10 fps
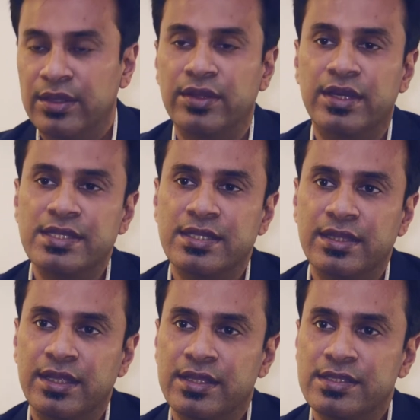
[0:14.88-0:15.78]
The reason
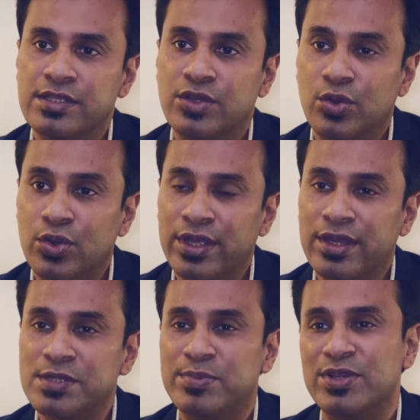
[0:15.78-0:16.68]
that this is growing
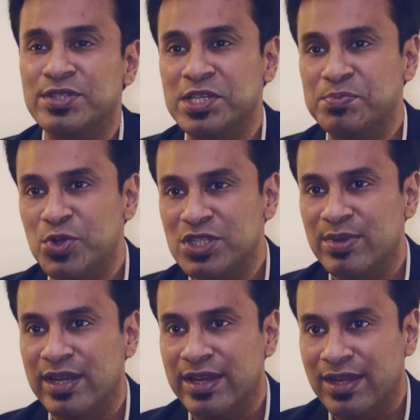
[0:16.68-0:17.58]
is because
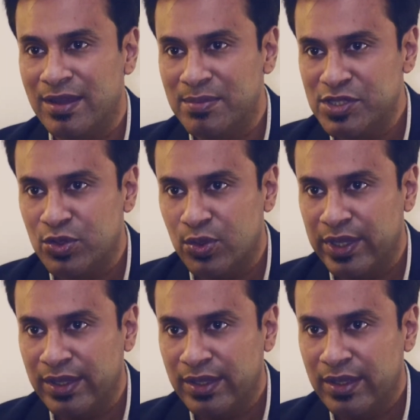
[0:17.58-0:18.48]
disposable income is
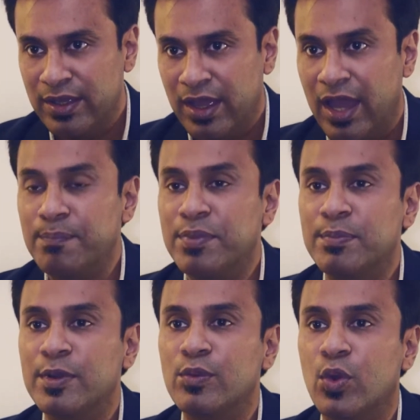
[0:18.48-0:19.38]
growing and
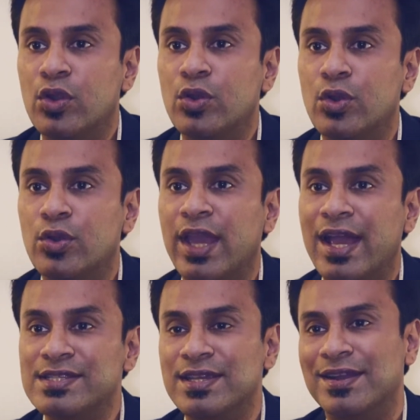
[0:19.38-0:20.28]
people want to look
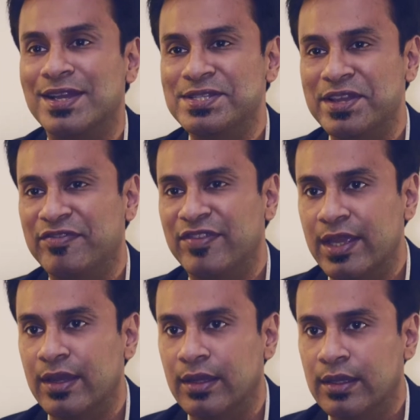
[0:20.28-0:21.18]
as young as they
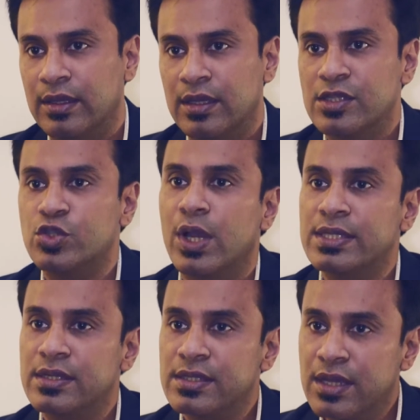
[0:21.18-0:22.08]
feel. So as
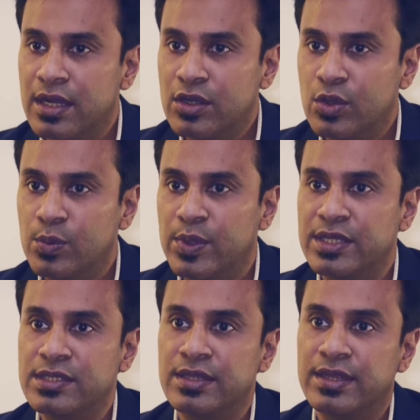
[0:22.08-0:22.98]
a result of
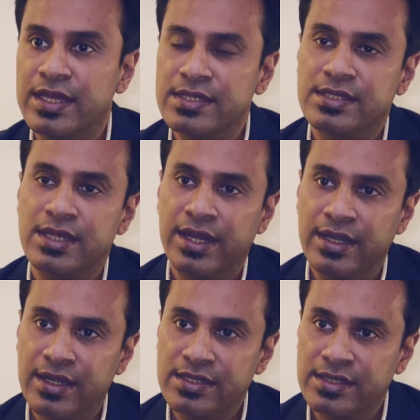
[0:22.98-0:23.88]
which this
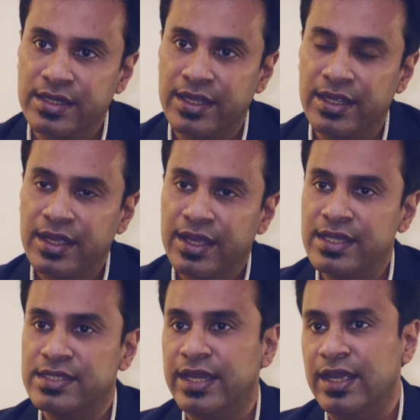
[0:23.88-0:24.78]
industry
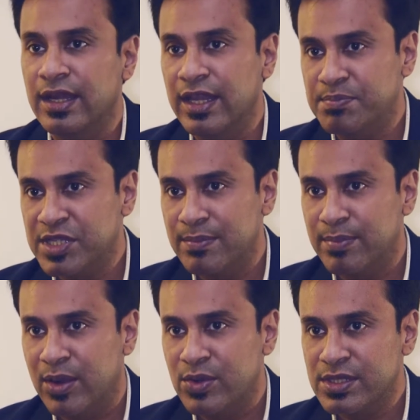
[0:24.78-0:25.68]
is taking leaps and
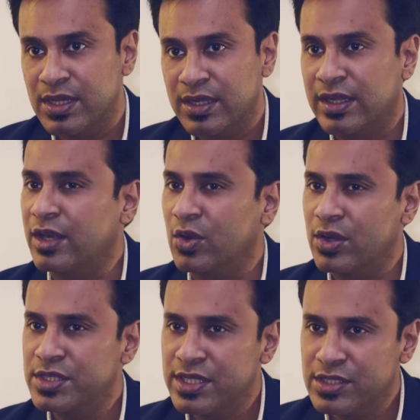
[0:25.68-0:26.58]
bounds,
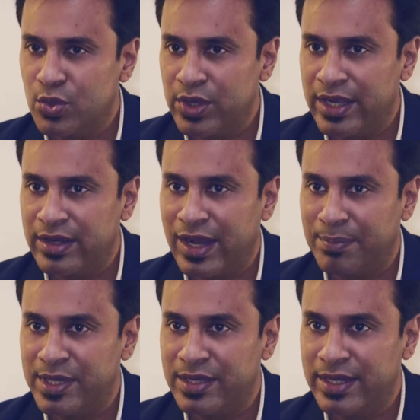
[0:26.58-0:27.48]
technology is growing at a
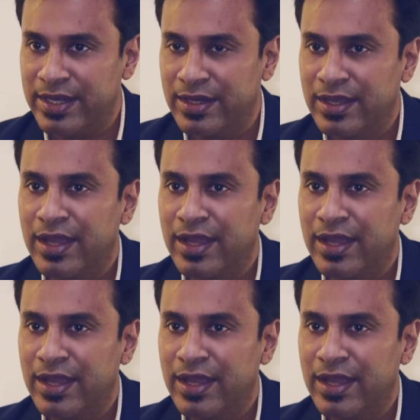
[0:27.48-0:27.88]
rapid rate